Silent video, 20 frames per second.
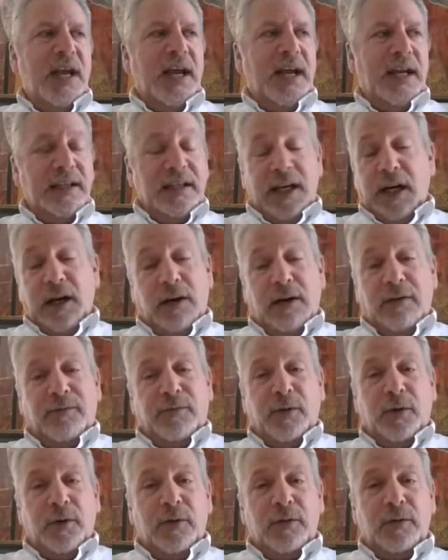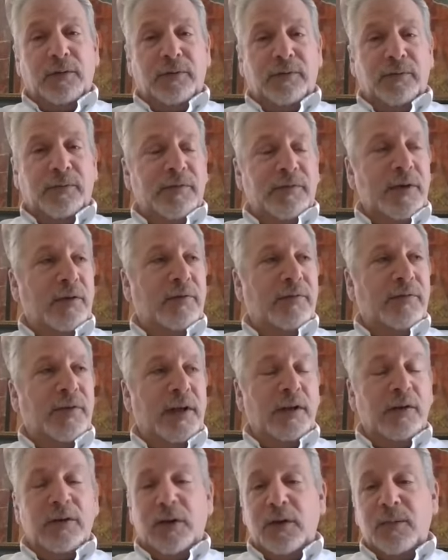and caring for you know
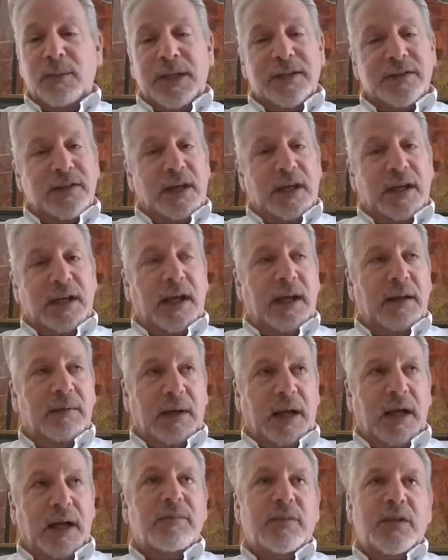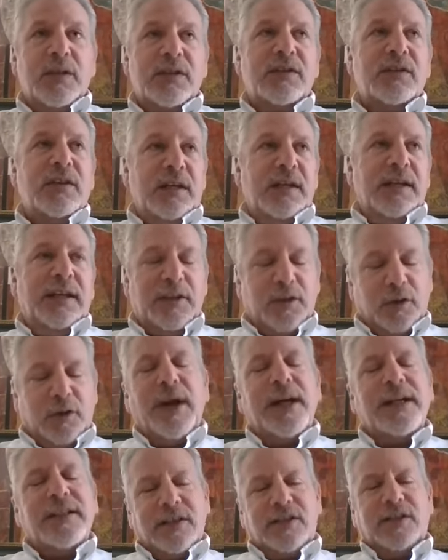fellow humans and i'm i'm just it's
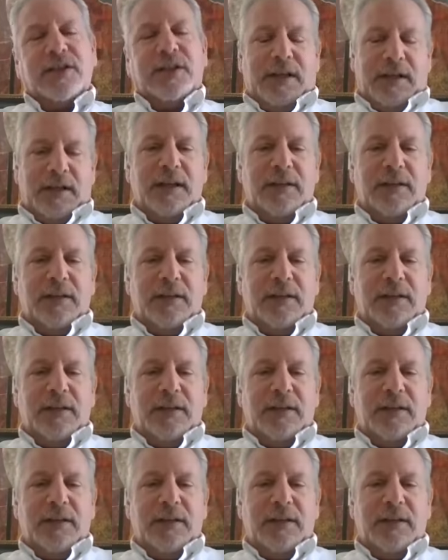great to see.